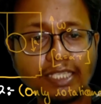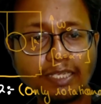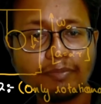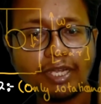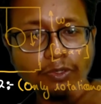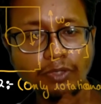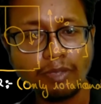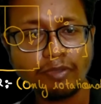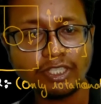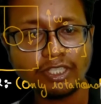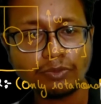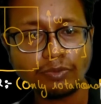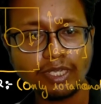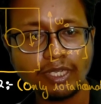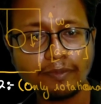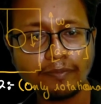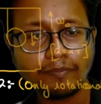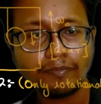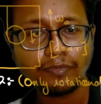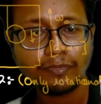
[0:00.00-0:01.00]
3 by 2 m
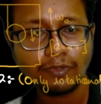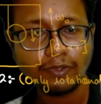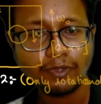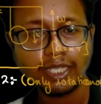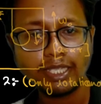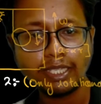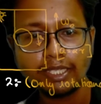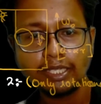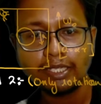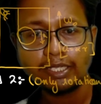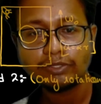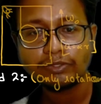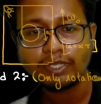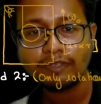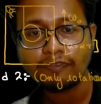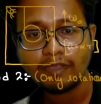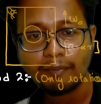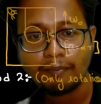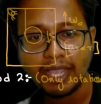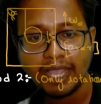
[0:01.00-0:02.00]
square. Okay, so
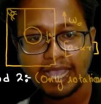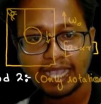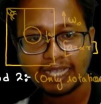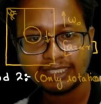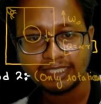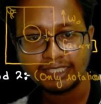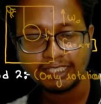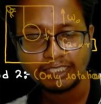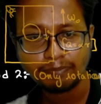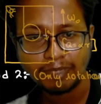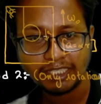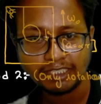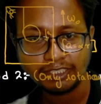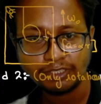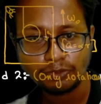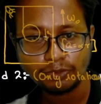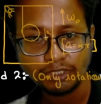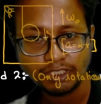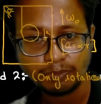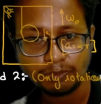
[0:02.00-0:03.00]
if my axis is
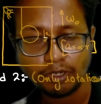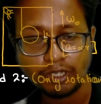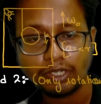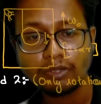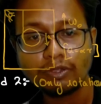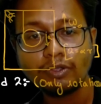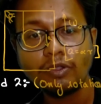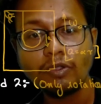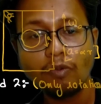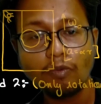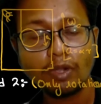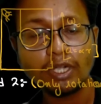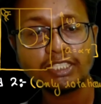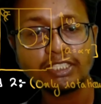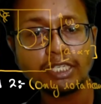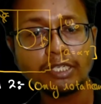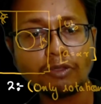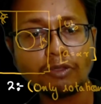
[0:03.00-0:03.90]
passing through this point, what is